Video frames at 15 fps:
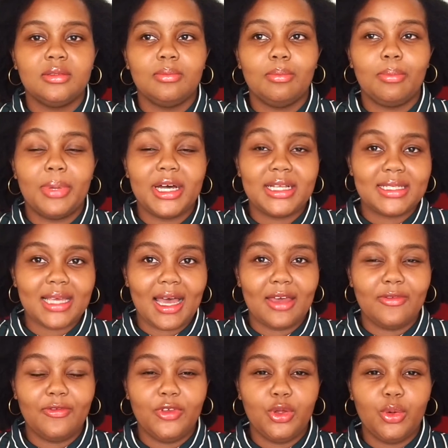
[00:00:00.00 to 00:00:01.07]
bird's
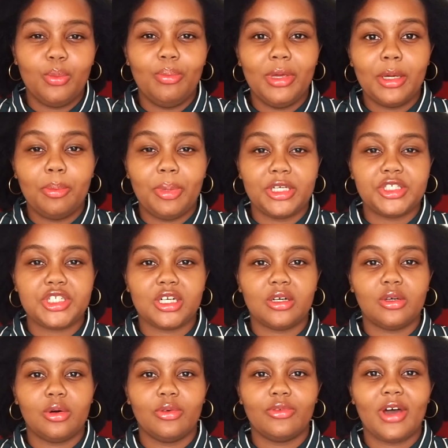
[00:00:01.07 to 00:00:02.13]
eye view, big picture
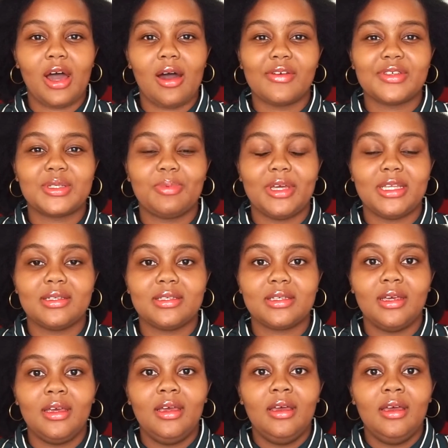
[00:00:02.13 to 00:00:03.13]
of how I've spent